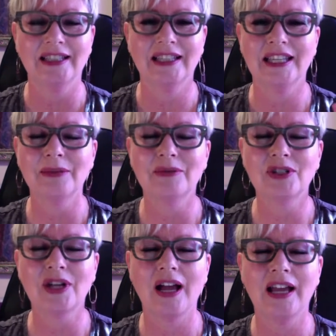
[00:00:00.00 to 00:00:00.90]
Keep
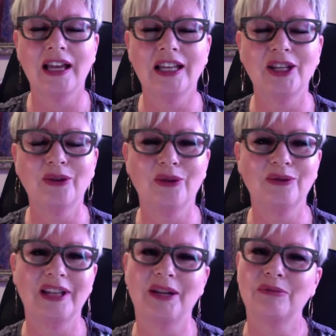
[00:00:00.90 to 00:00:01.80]
shining your
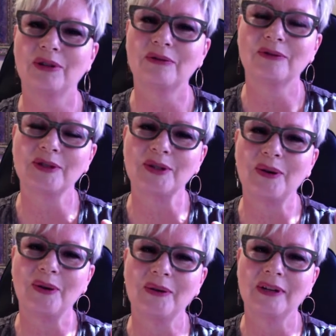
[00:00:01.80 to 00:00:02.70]
own light, beautiful
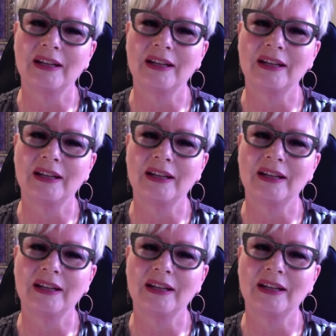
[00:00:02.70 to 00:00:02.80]
soul.